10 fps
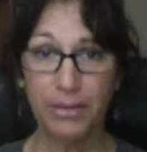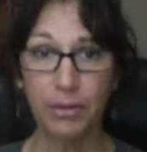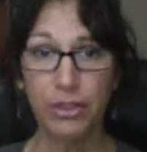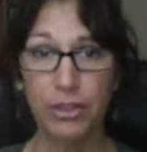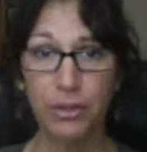
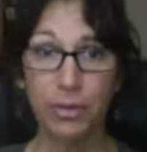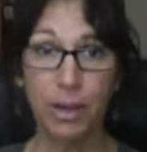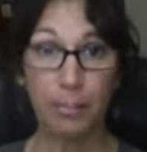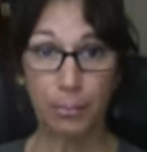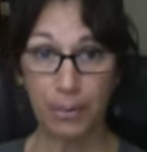with you
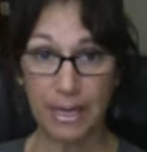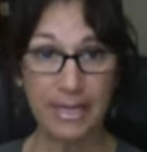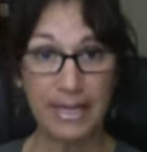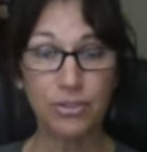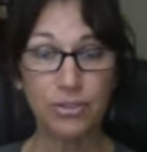a
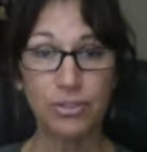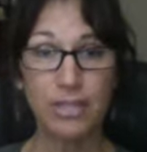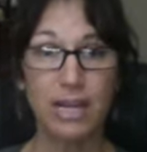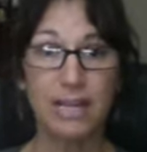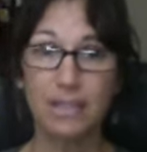breathing
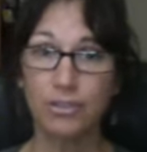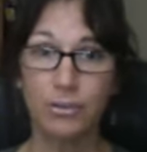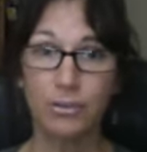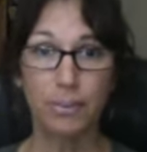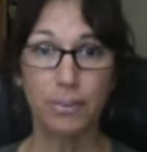exercise that's
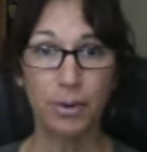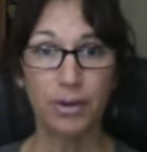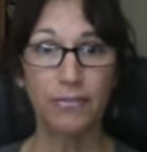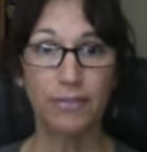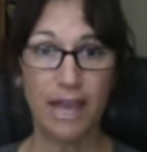so
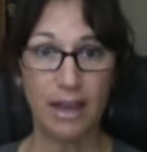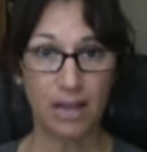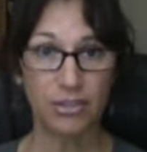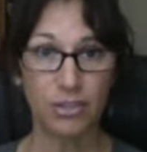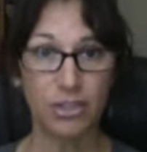important for that
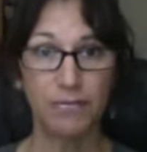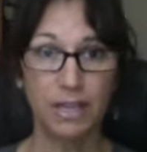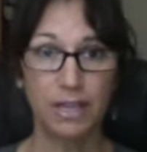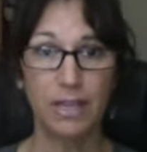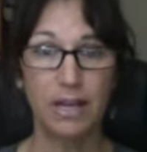oxygen for
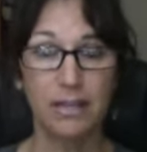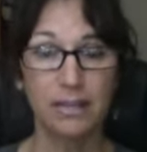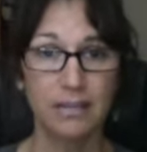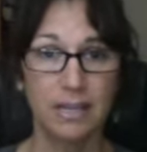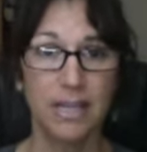the
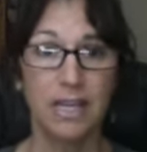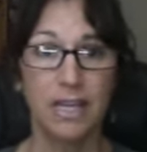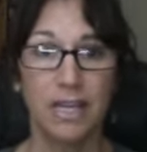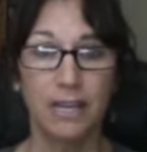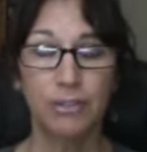lungs.
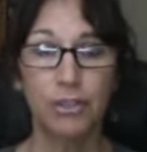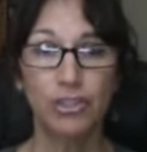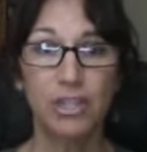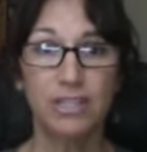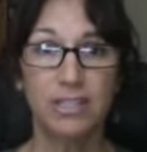If you'll
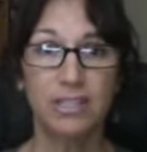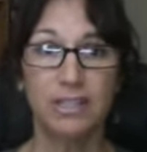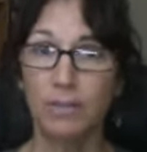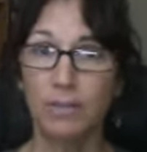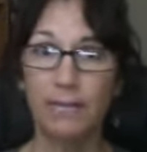just,
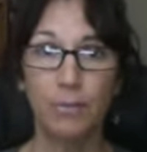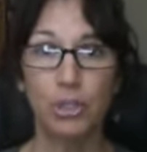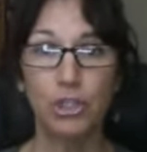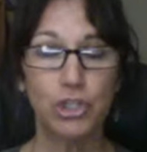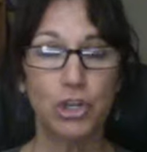even when
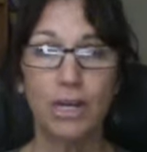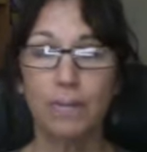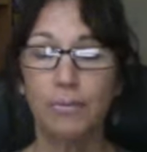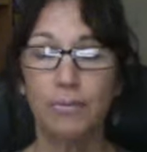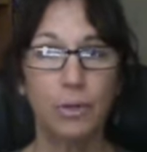you're starting,
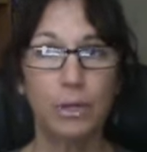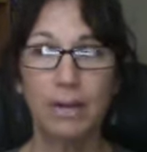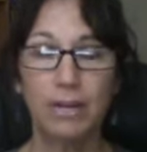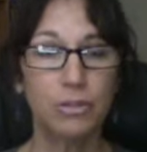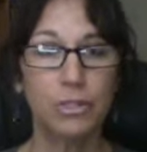before you
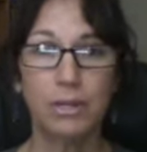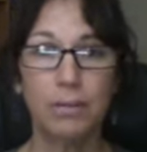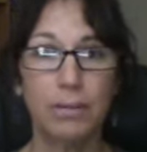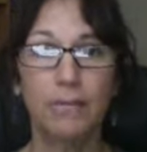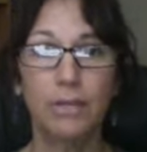actually start
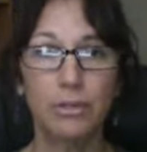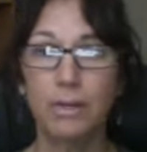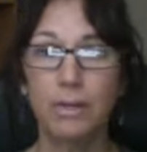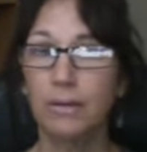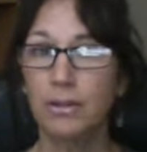whatever you're
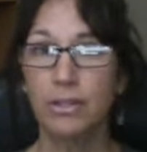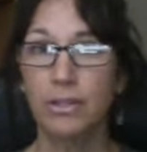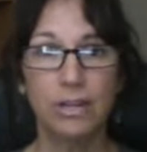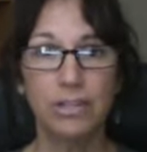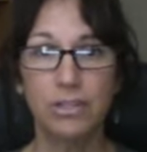doing, whether it's
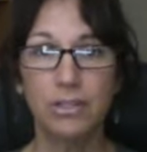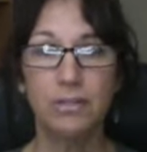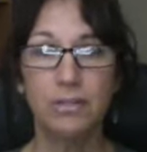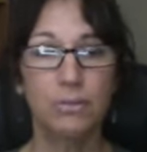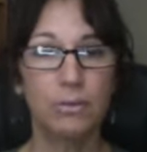
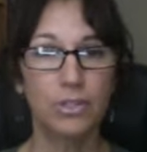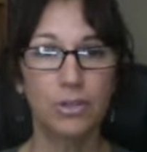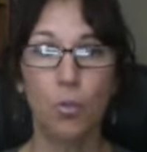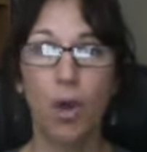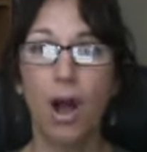stretches or it's a
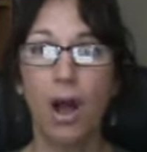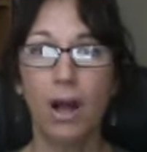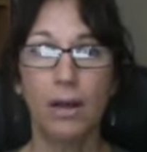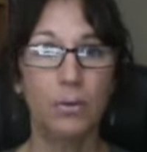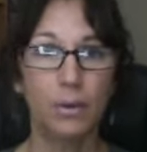
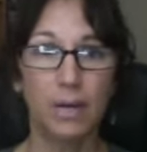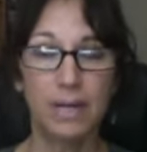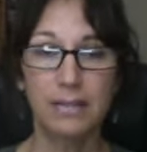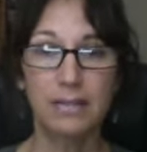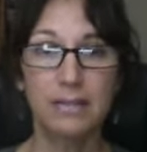walk or
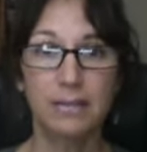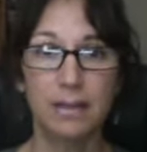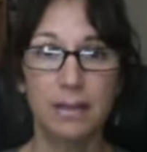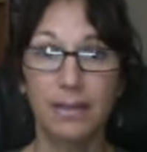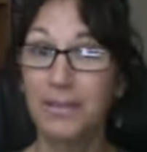it's
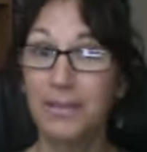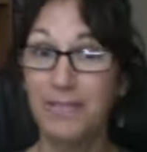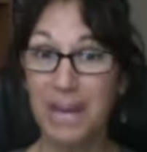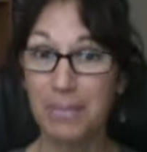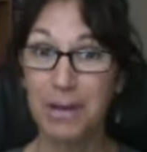the
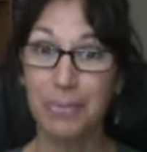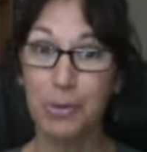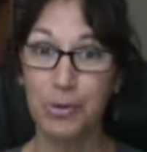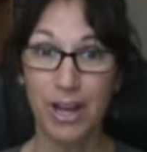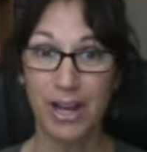lymphatic pump we
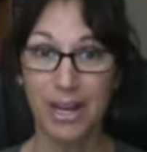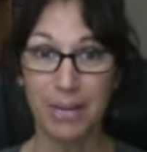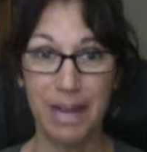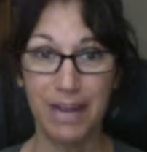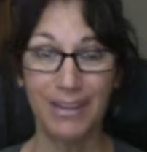were talking
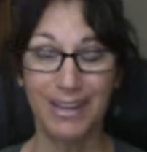about.